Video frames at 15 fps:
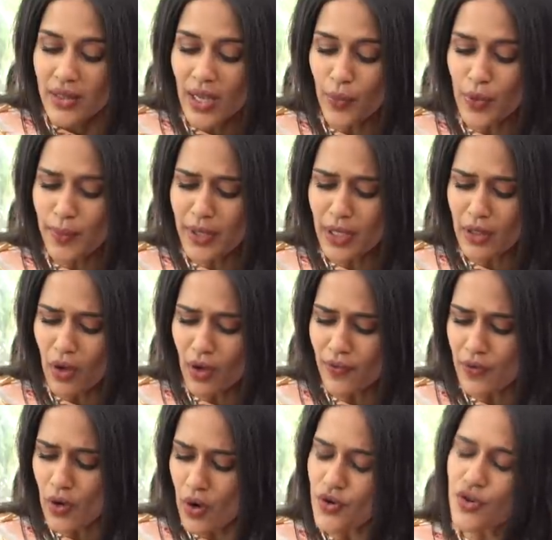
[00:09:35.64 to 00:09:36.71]
there would be a lot
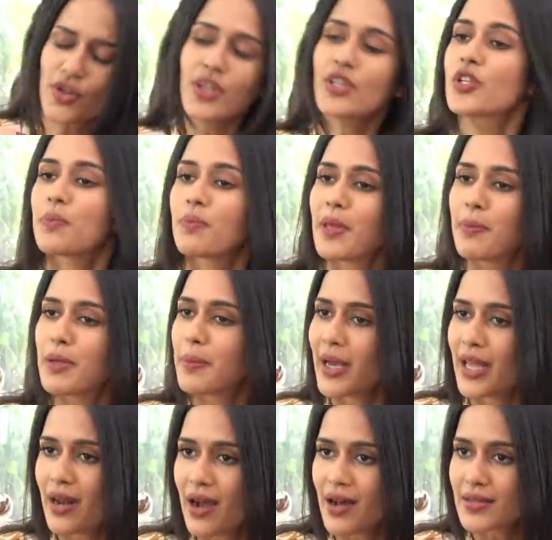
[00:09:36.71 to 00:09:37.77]
of contradiction people
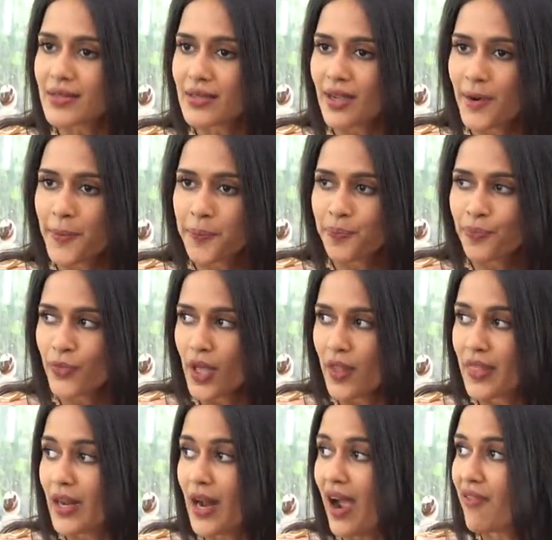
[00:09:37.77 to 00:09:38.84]
might ask
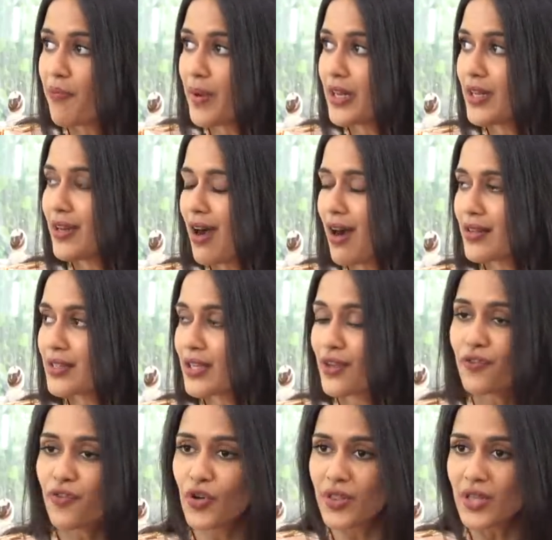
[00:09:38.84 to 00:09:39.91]
then i've been asking
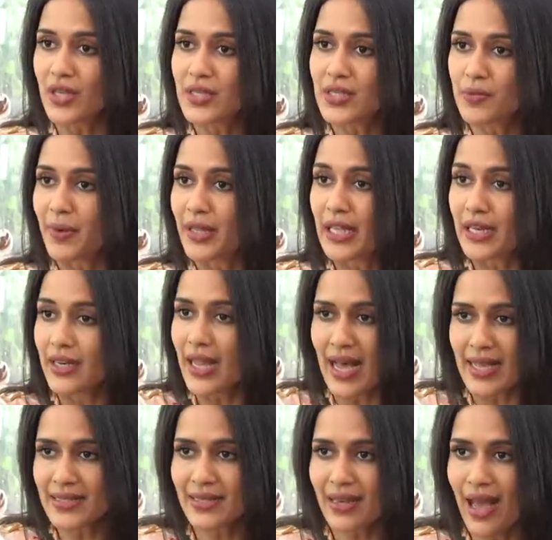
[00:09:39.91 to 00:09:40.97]
for this but then it
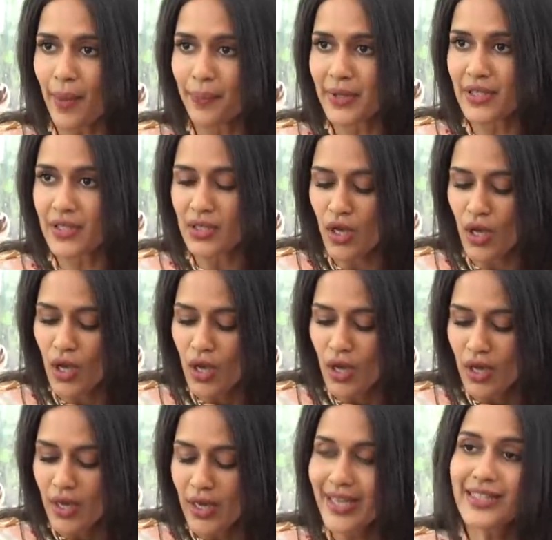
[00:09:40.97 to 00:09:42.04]
hasn't happened
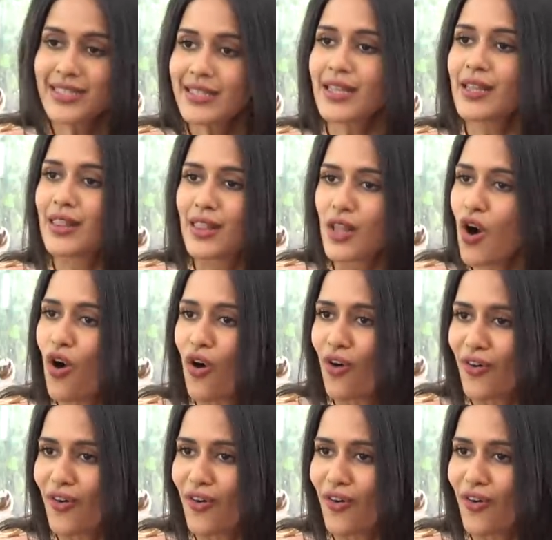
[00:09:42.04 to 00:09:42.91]
it's a law